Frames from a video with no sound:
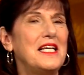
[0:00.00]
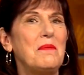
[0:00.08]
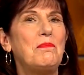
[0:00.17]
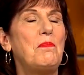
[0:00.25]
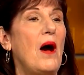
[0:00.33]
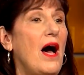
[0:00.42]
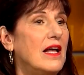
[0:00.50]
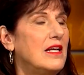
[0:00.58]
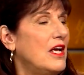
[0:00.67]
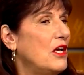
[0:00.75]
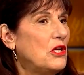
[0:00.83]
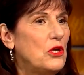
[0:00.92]
He said,
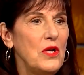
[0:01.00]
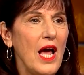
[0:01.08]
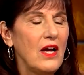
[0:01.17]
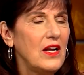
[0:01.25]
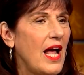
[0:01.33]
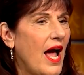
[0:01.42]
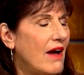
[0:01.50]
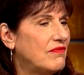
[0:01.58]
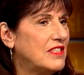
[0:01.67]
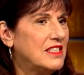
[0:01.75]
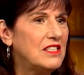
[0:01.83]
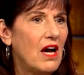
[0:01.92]
but you're not going to
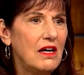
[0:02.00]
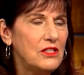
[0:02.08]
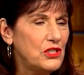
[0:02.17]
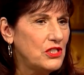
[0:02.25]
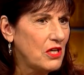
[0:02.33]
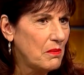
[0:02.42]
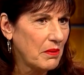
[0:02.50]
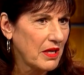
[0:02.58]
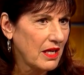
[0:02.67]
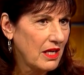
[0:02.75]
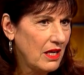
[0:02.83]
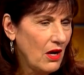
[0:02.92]
have to touch
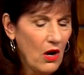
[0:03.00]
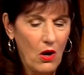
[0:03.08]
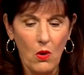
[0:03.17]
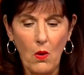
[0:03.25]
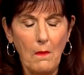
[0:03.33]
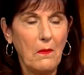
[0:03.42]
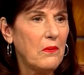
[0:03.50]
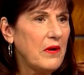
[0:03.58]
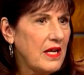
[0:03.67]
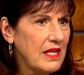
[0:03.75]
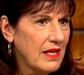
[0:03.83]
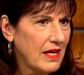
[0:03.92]
somebody or
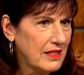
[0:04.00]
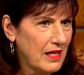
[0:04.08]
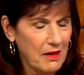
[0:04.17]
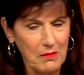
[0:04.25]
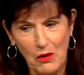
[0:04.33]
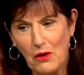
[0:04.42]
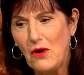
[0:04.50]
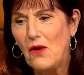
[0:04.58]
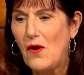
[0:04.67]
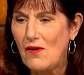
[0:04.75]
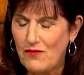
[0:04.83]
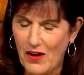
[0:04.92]
breathe on them or
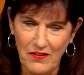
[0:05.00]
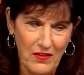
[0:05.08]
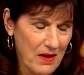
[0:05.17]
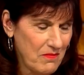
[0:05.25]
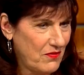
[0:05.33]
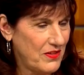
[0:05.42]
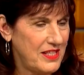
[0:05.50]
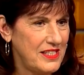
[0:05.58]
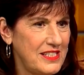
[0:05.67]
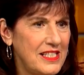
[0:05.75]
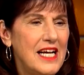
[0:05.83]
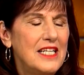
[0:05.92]
cough on them for
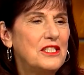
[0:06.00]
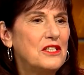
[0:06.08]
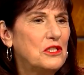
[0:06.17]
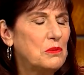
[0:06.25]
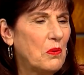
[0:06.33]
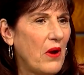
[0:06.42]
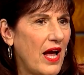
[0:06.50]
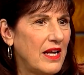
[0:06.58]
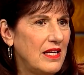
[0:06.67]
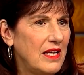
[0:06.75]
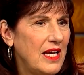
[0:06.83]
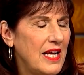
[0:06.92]
this to
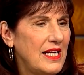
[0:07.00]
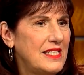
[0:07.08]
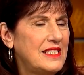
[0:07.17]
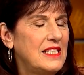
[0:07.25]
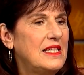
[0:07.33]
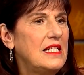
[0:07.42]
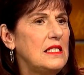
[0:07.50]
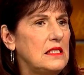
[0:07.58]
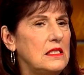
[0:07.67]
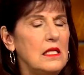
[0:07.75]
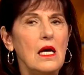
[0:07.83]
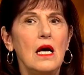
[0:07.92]
spread. He said,
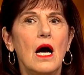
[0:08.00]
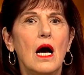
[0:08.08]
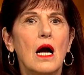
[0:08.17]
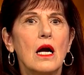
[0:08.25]
this